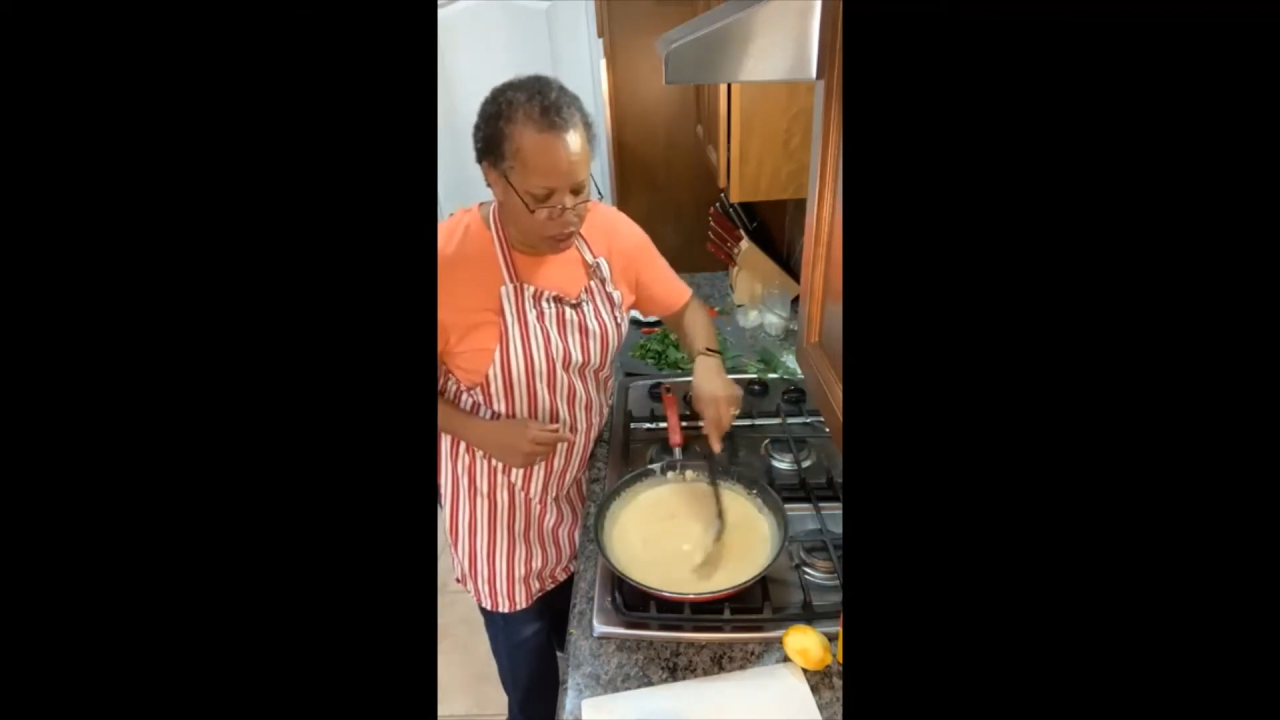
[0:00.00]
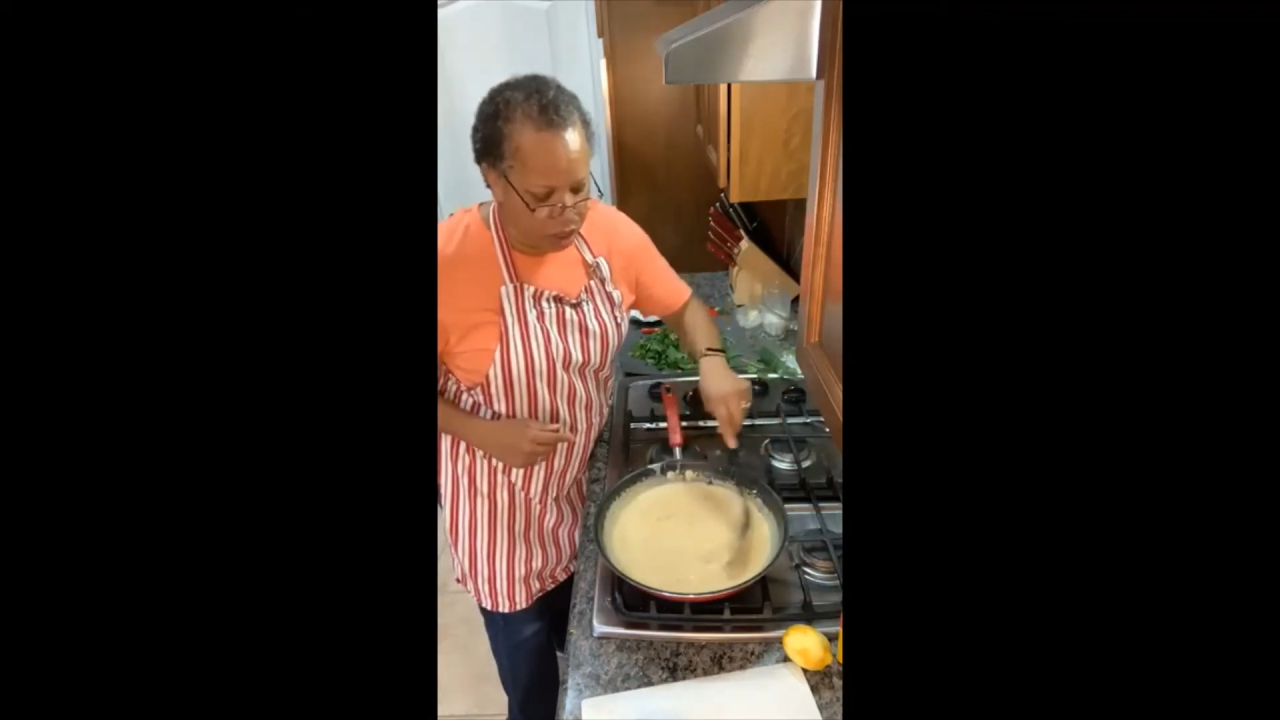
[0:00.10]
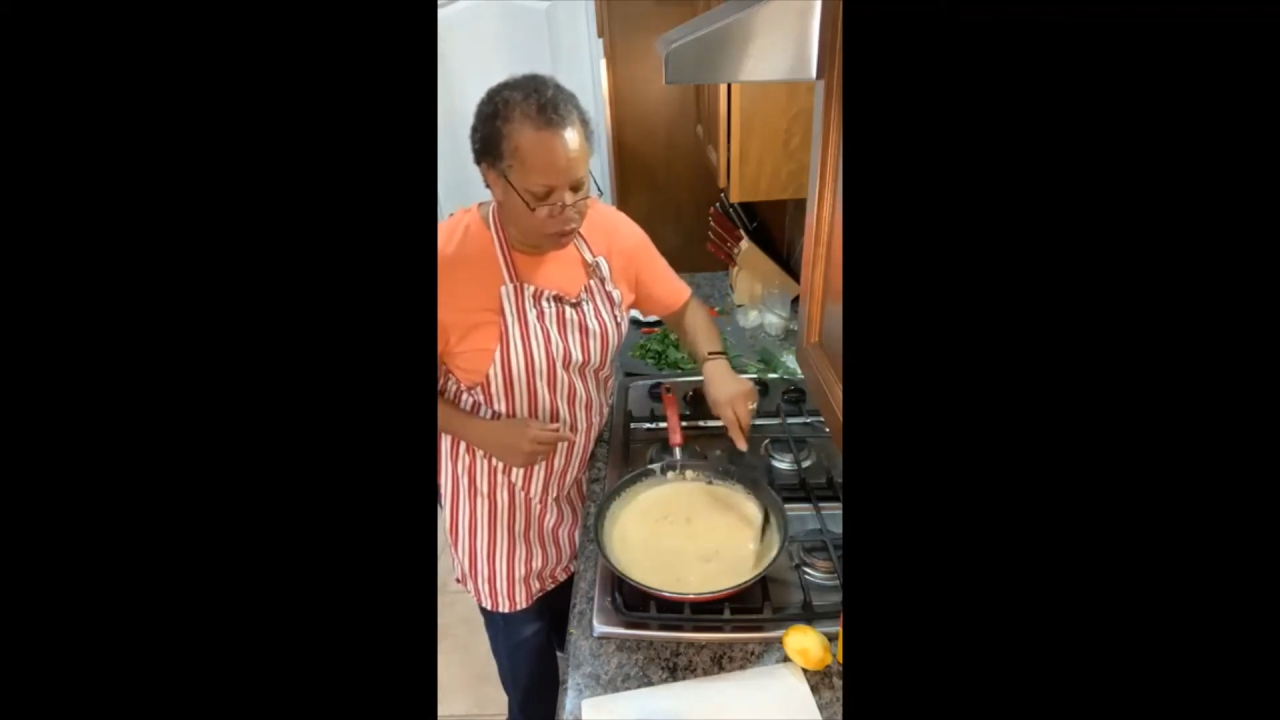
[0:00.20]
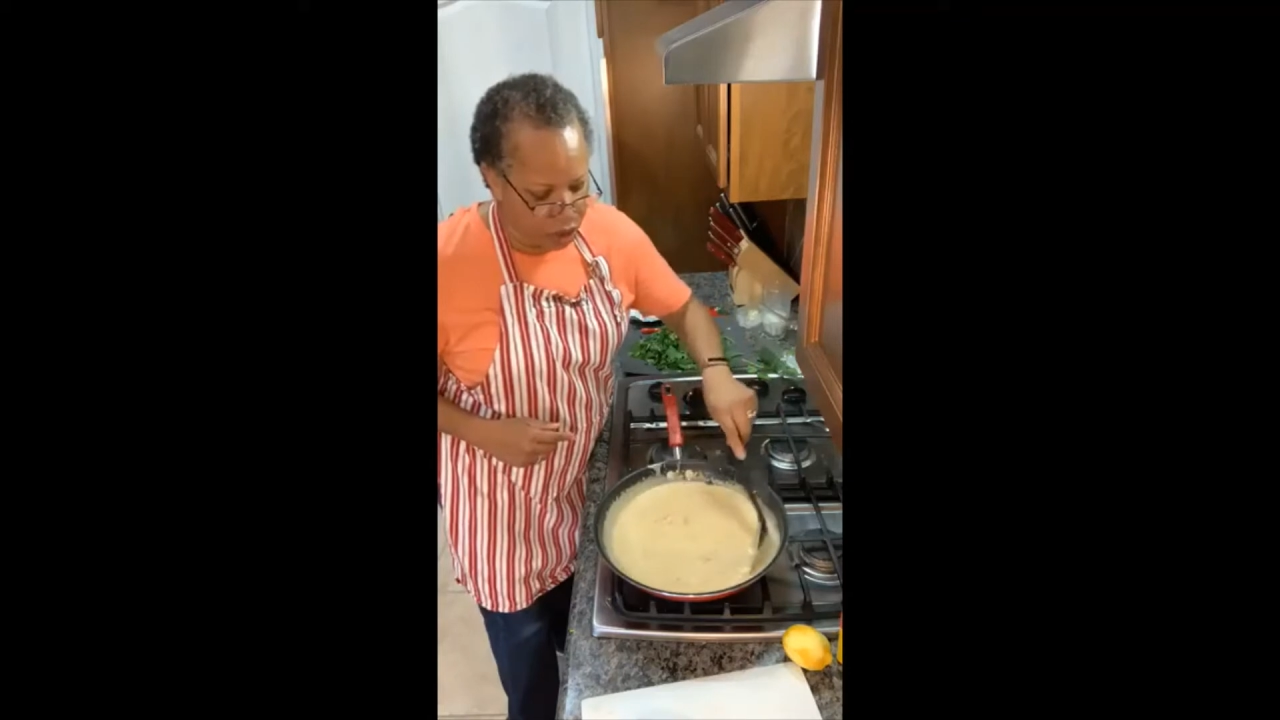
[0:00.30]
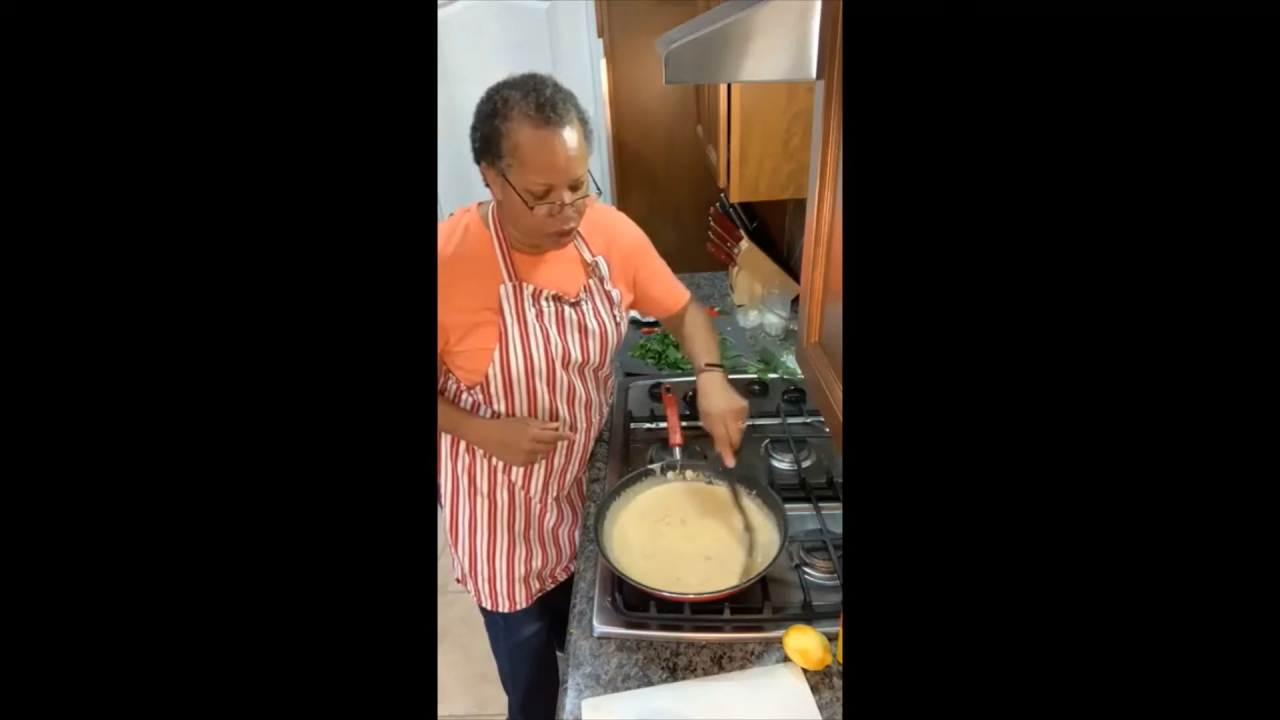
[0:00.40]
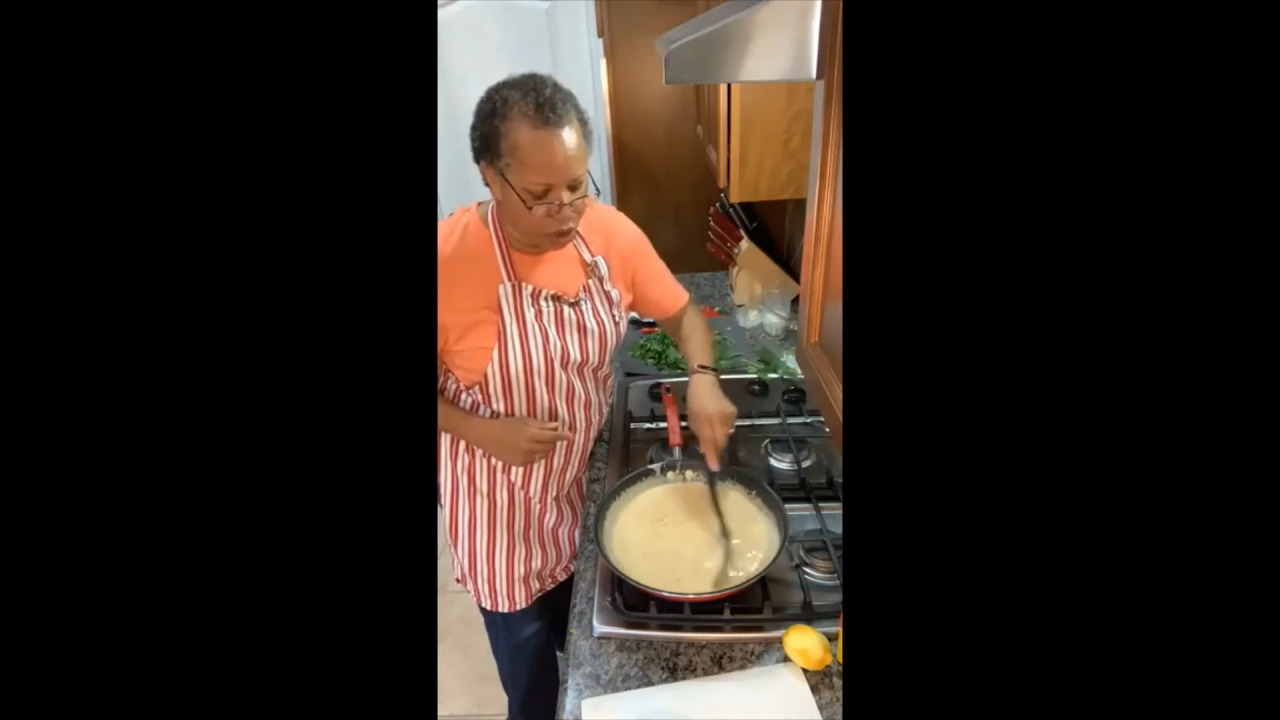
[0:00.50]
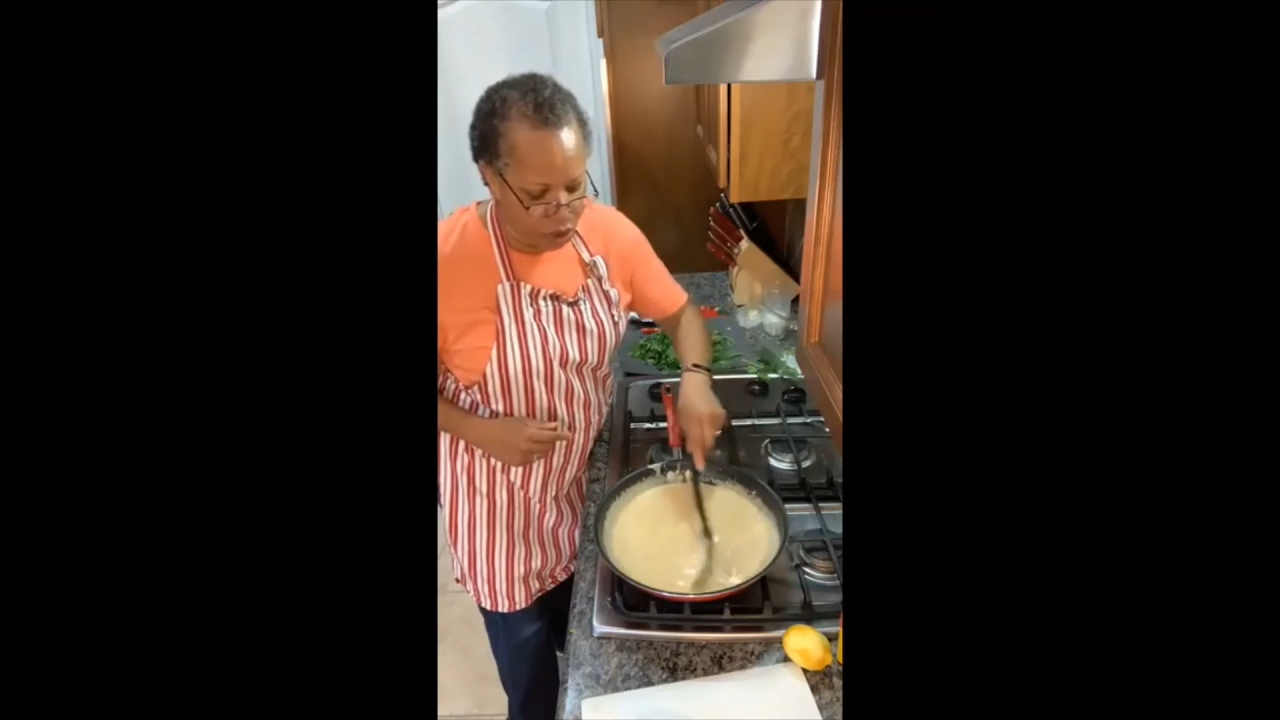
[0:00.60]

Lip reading: the whole